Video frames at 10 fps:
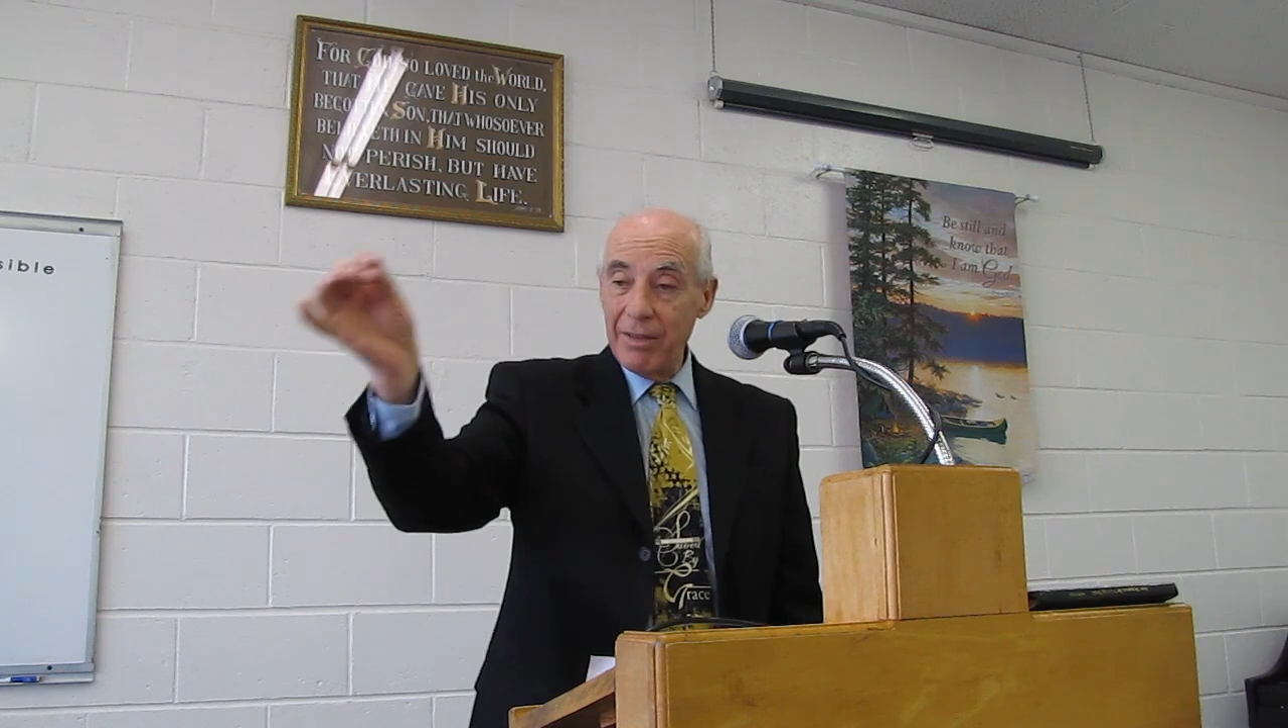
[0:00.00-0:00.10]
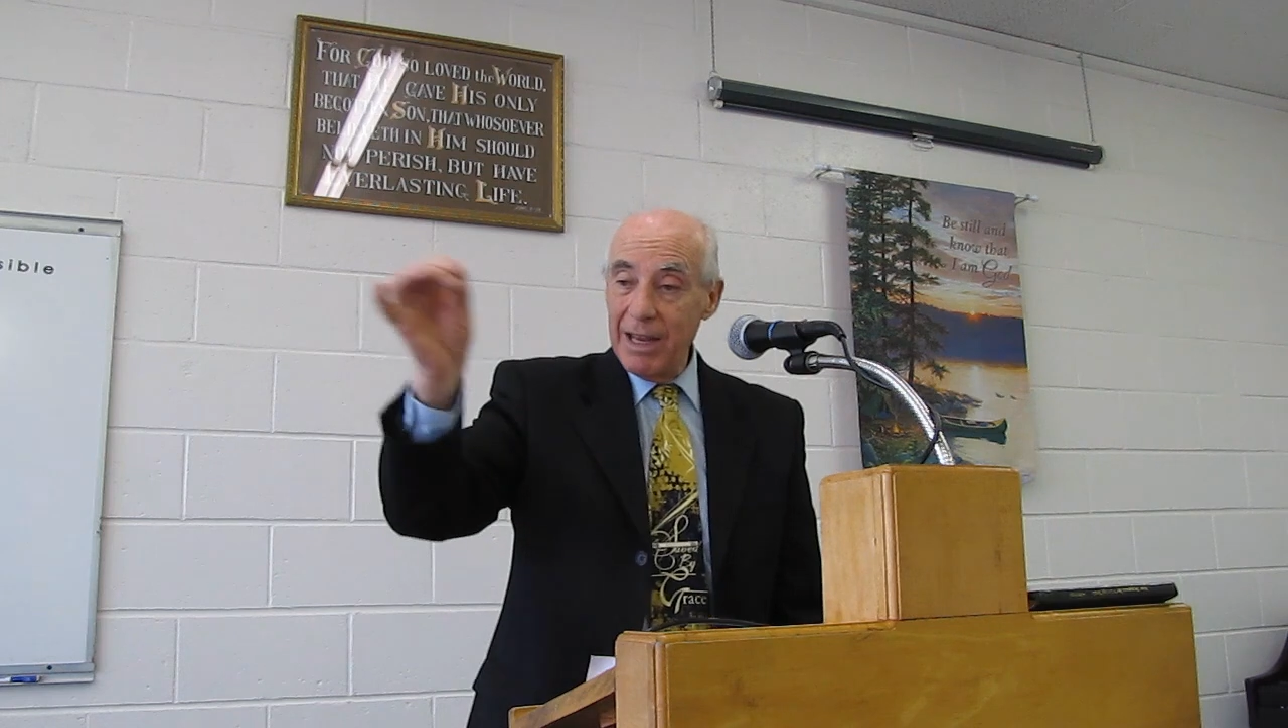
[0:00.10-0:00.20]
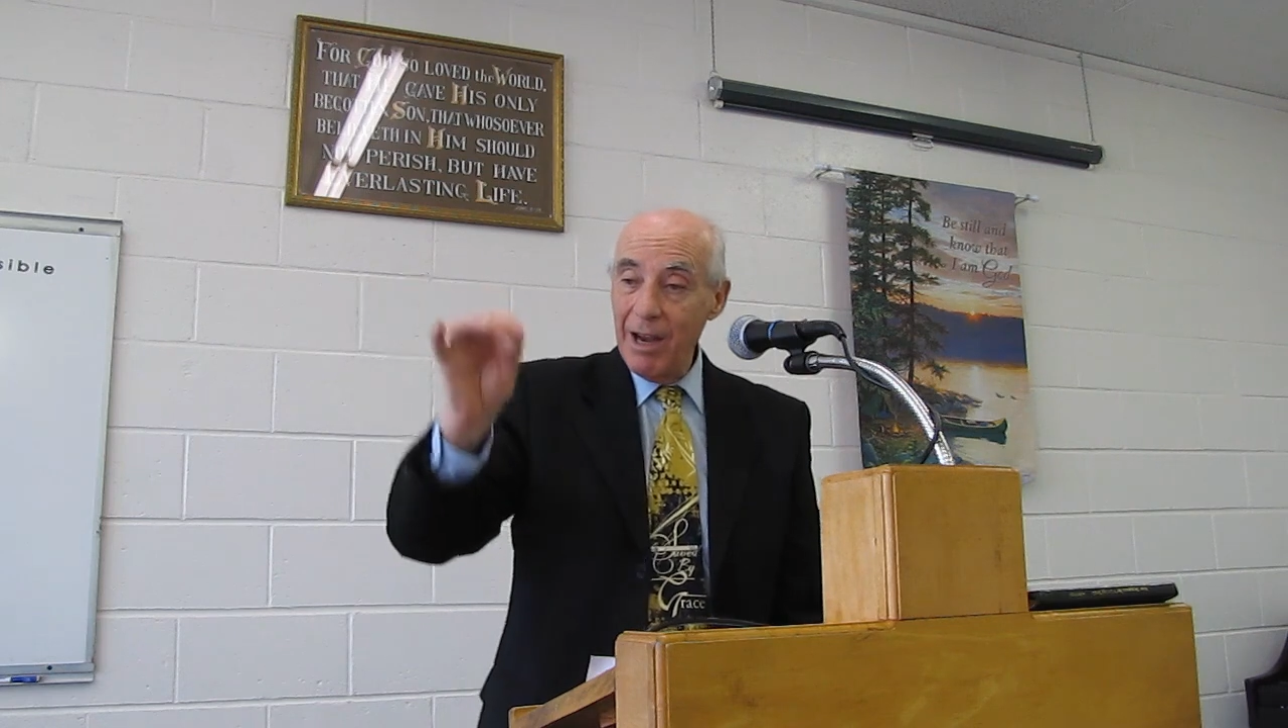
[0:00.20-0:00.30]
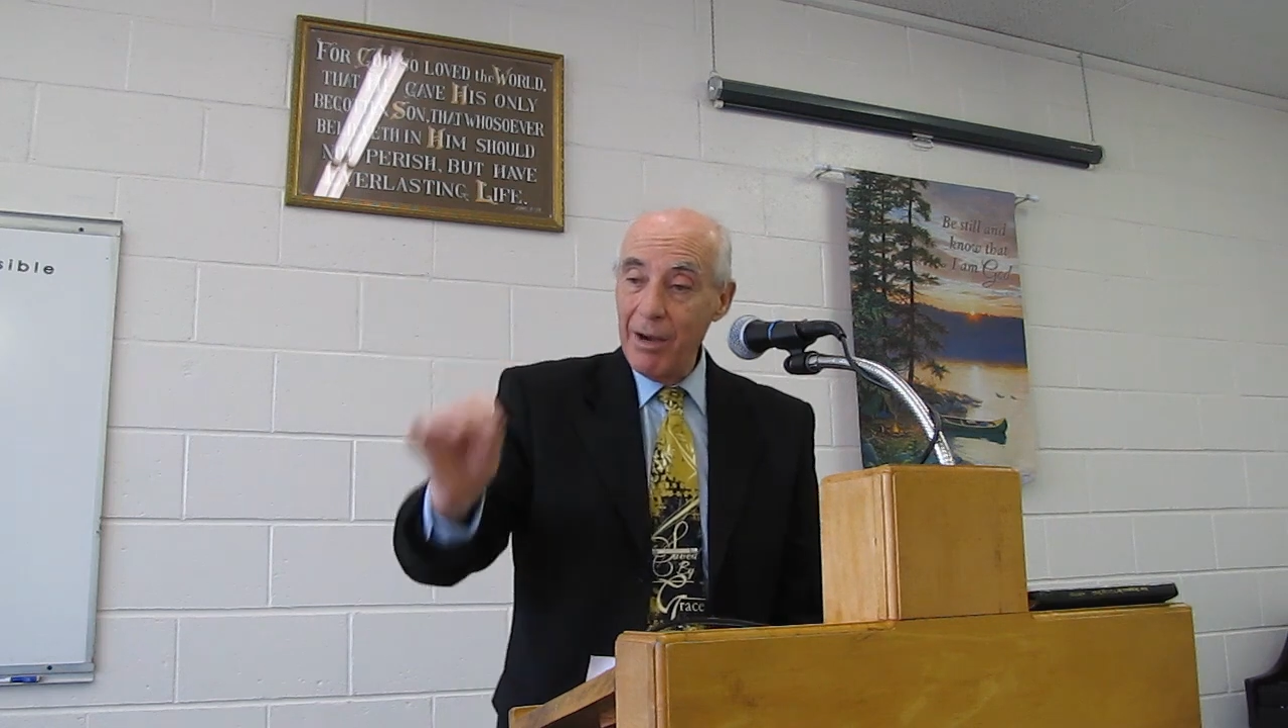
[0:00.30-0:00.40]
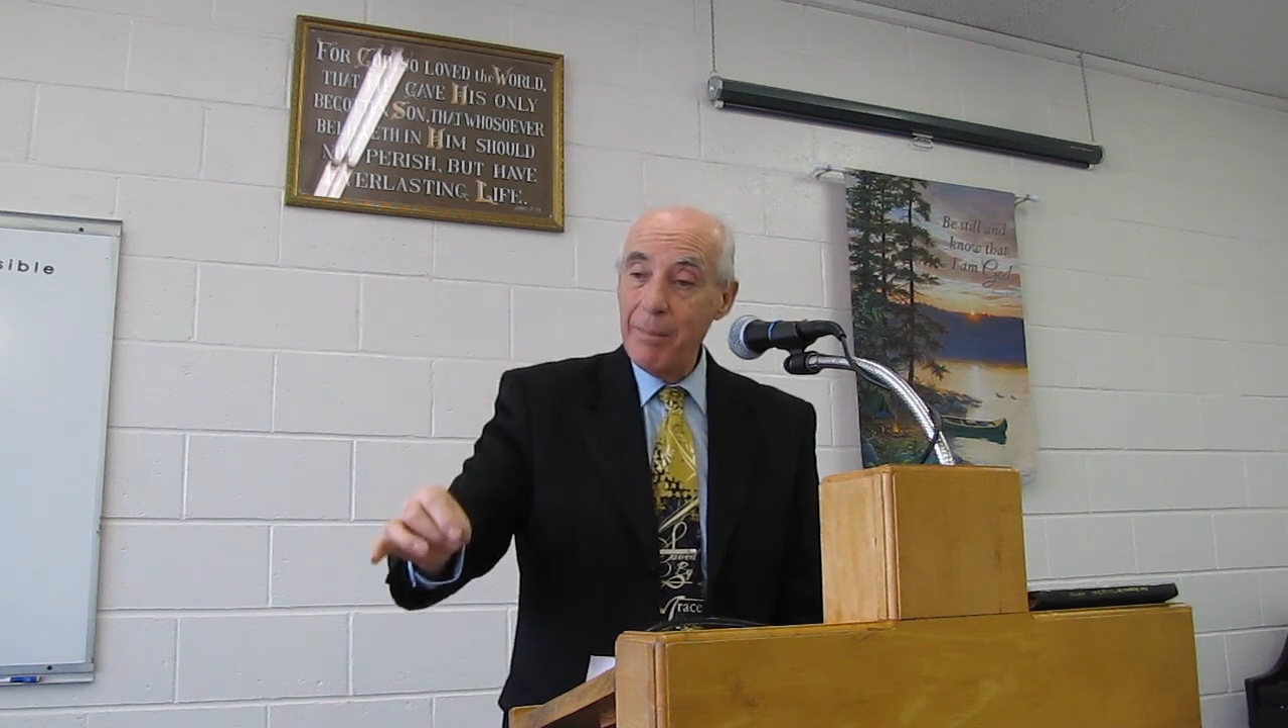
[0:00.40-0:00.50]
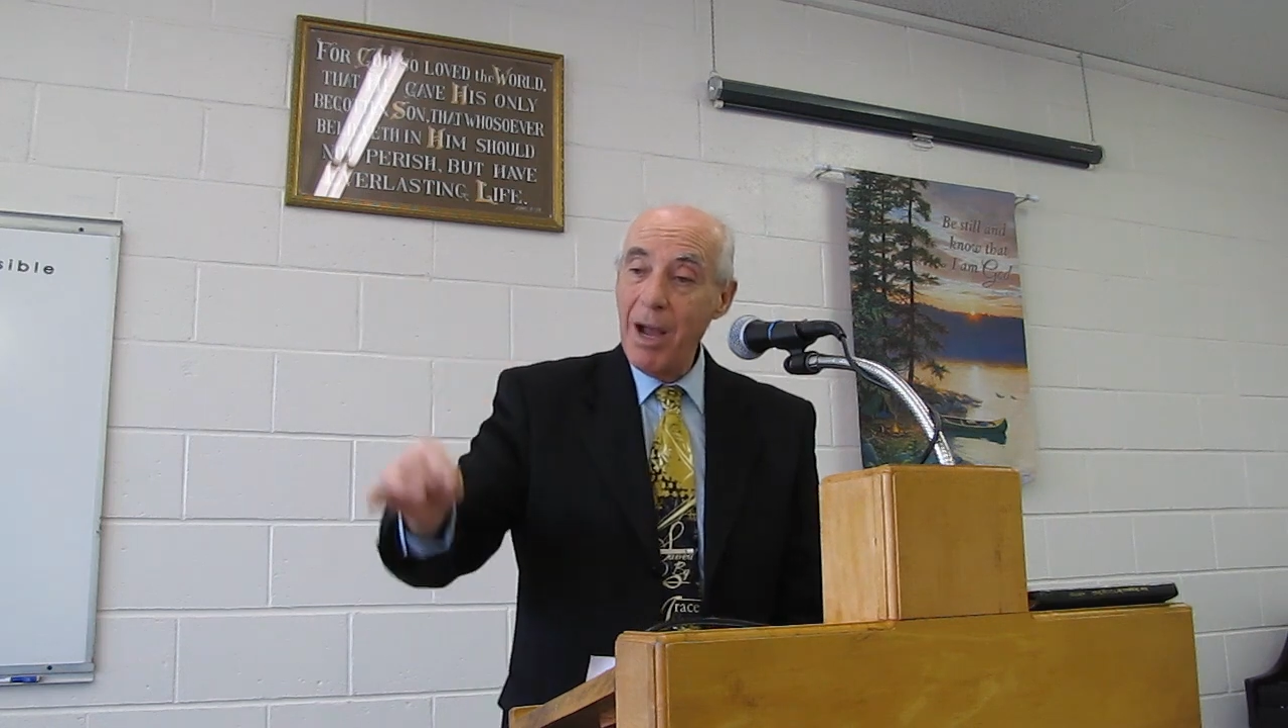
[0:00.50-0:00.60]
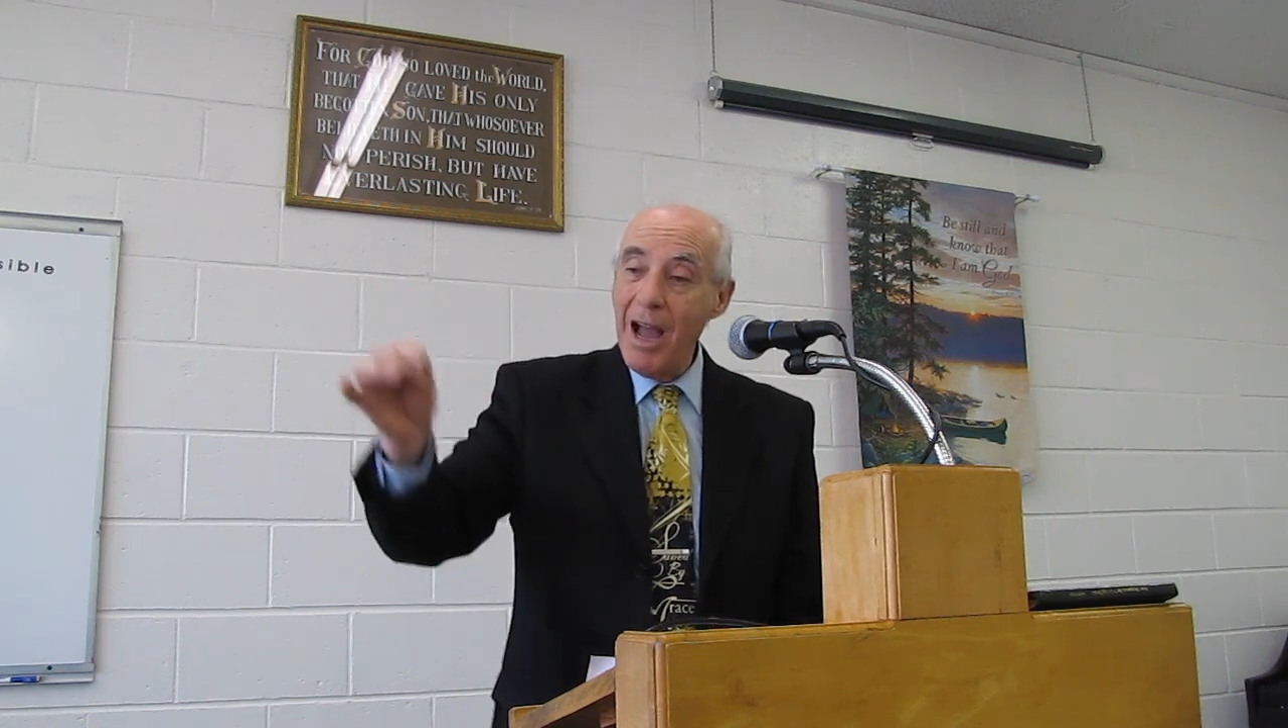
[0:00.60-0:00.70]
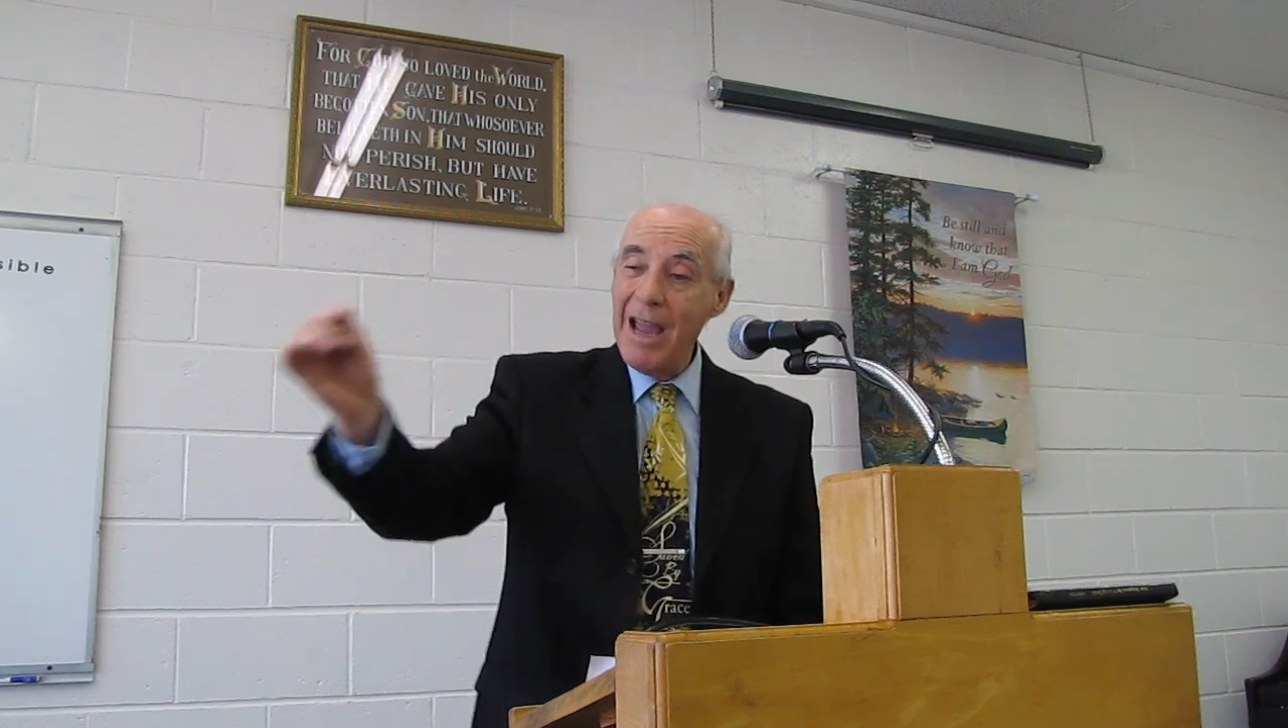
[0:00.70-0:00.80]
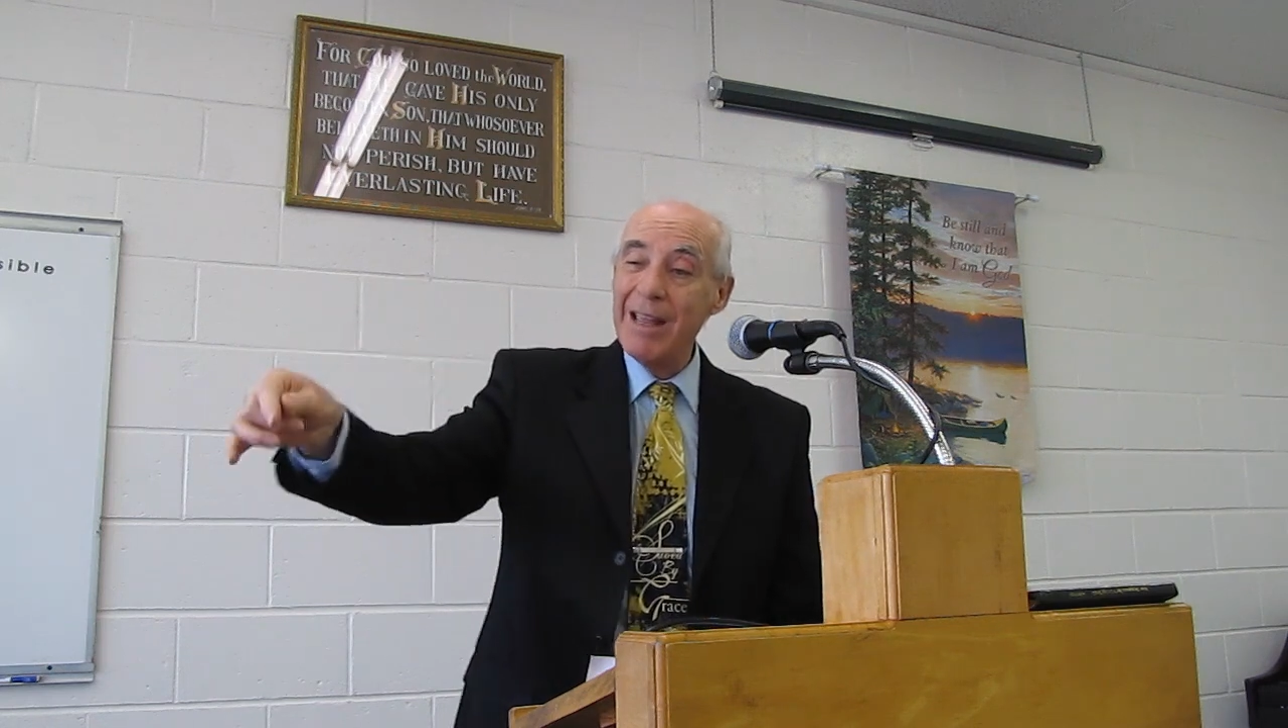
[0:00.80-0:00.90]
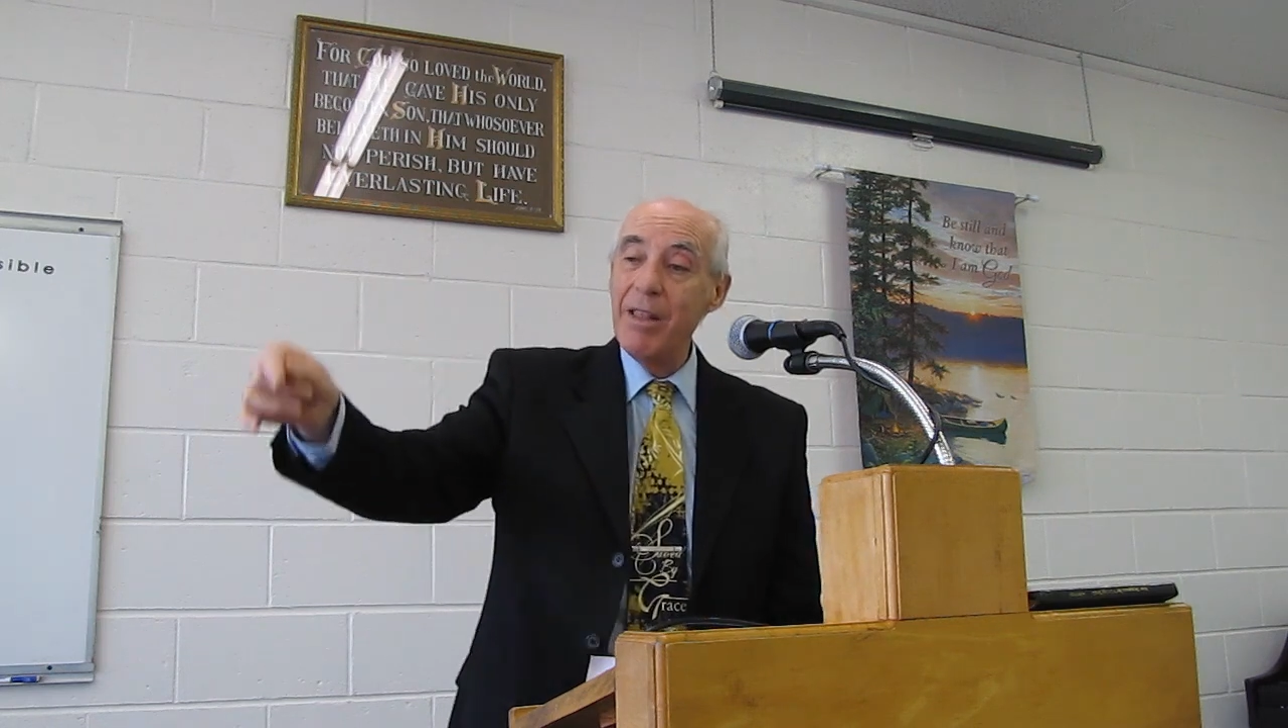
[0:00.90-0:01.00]
there am
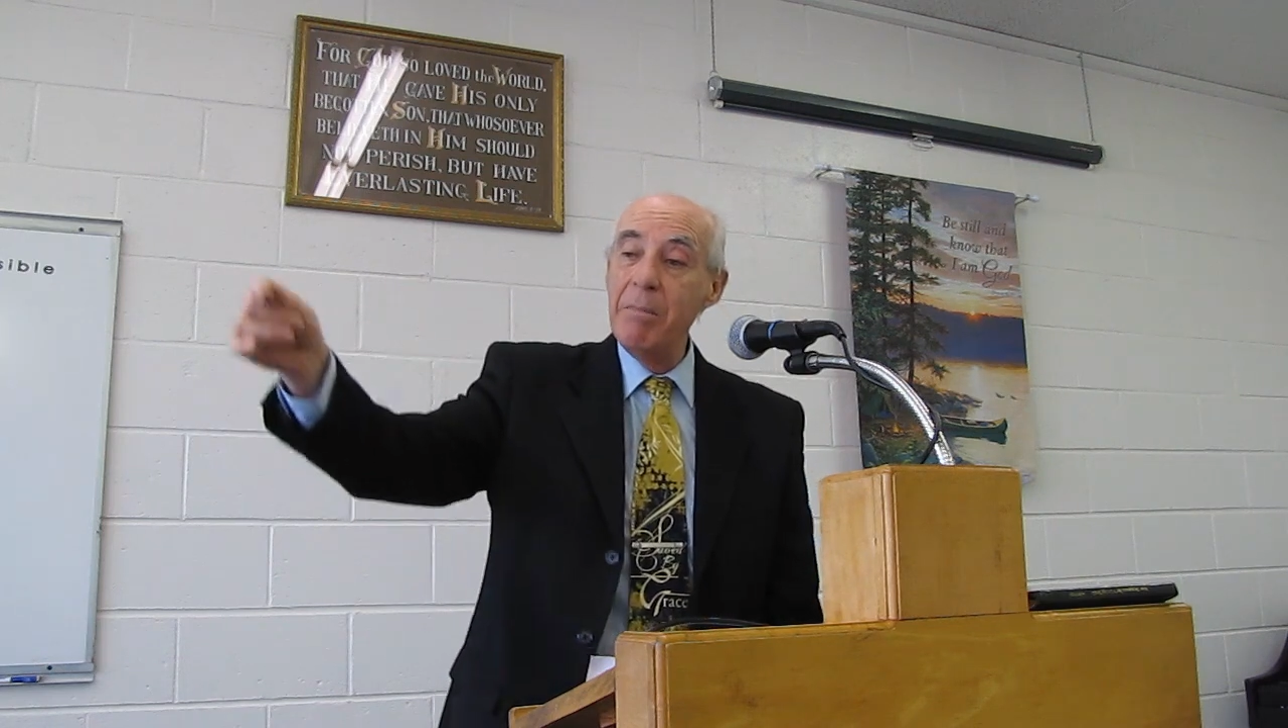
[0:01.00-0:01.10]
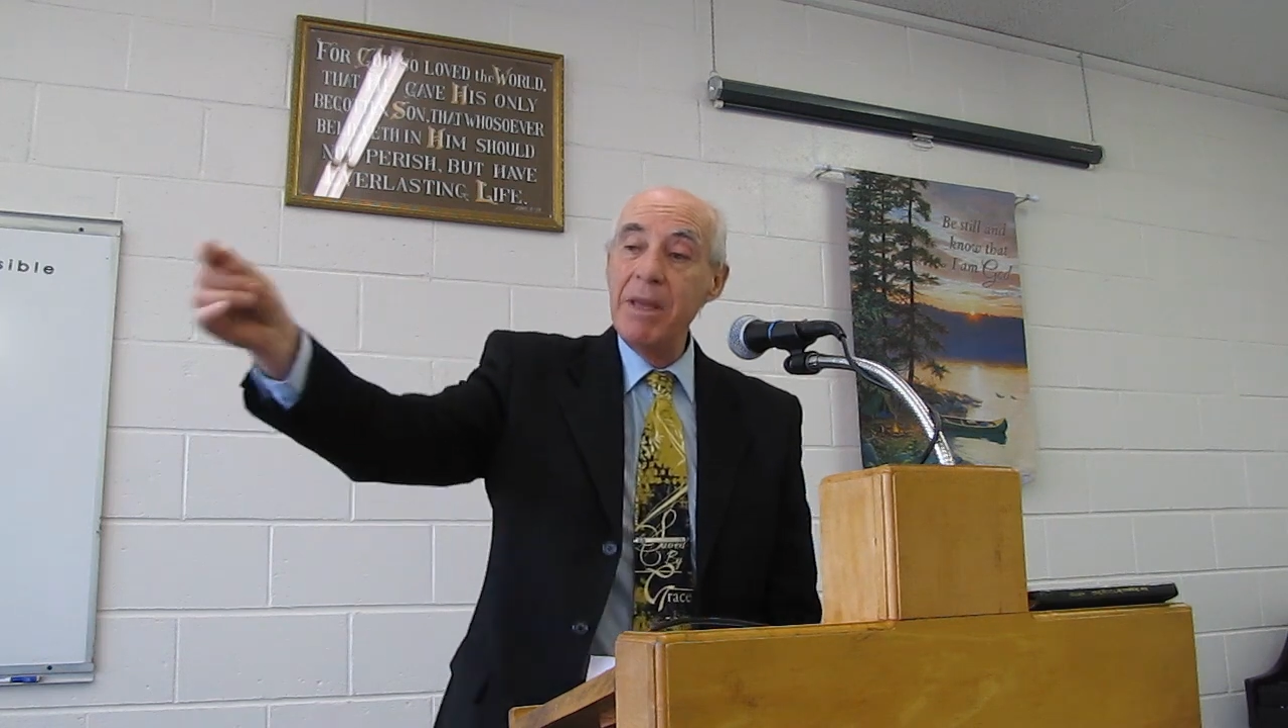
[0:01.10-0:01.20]
I in the